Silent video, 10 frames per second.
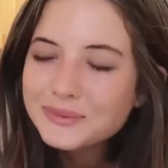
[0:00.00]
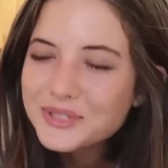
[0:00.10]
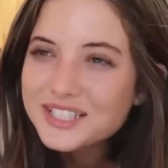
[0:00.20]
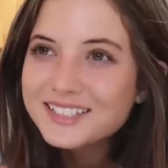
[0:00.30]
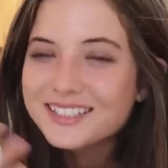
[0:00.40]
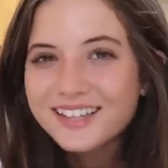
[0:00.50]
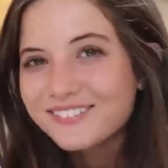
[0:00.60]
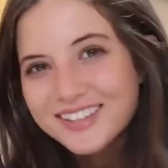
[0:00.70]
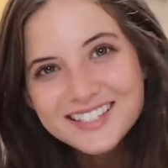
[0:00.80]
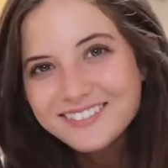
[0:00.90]
I'm just
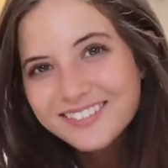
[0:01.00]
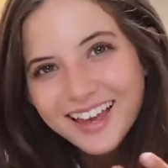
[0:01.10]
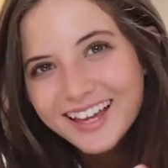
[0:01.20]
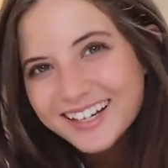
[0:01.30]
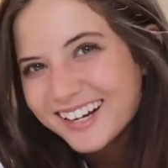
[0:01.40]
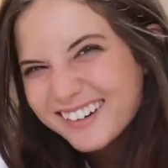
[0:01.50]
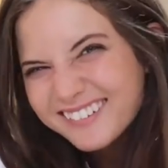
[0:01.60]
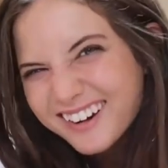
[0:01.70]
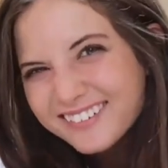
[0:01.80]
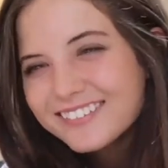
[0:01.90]
telling myself that, I
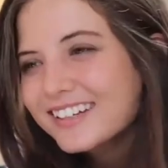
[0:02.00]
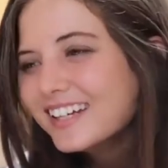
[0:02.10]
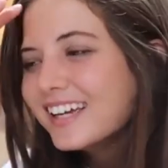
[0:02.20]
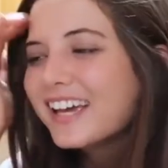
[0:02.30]
don't know.